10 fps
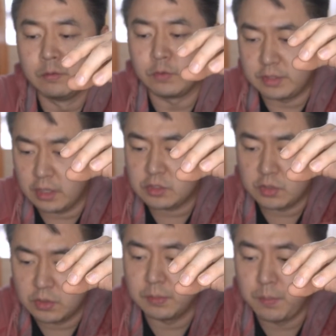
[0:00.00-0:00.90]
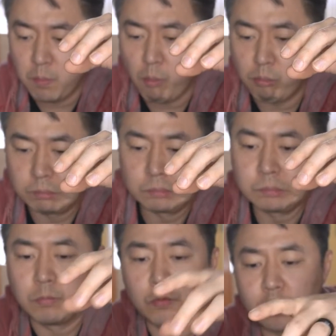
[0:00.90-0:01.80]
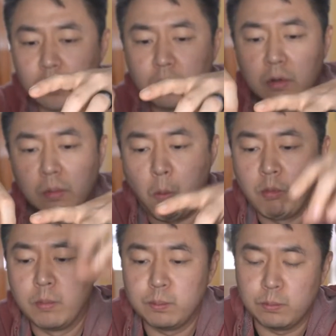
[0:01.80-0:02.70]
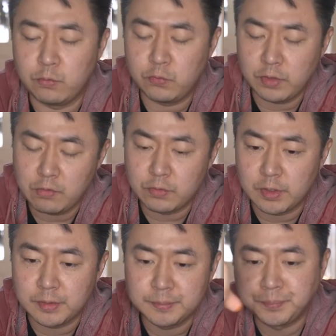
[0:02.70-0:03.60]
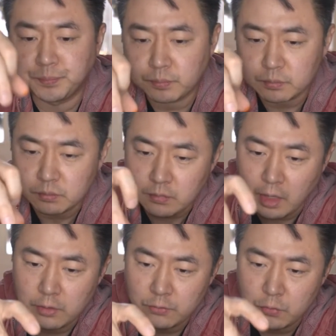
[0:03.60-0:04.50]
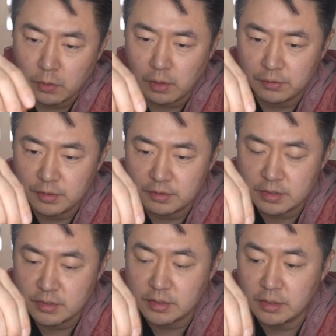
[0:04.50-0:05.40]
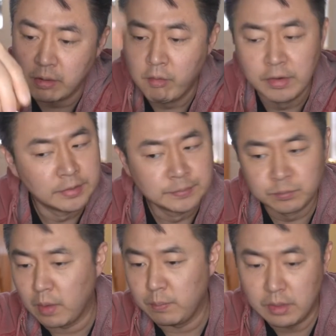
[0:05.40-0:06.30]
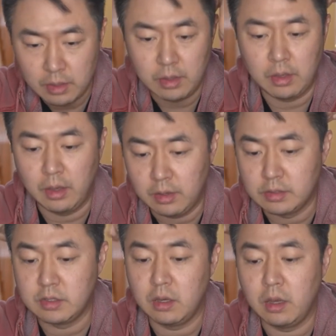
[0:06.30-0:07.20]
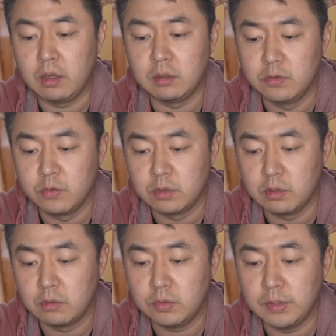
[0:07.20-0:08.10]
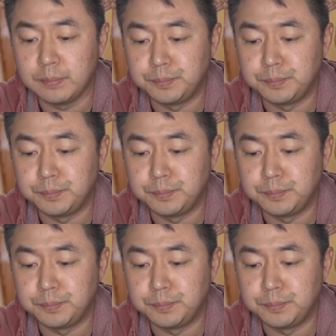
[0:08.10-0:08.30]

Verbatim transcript: for texture, for flavor, and for authenticity, I mean, I, I guess I, I, can live with all three.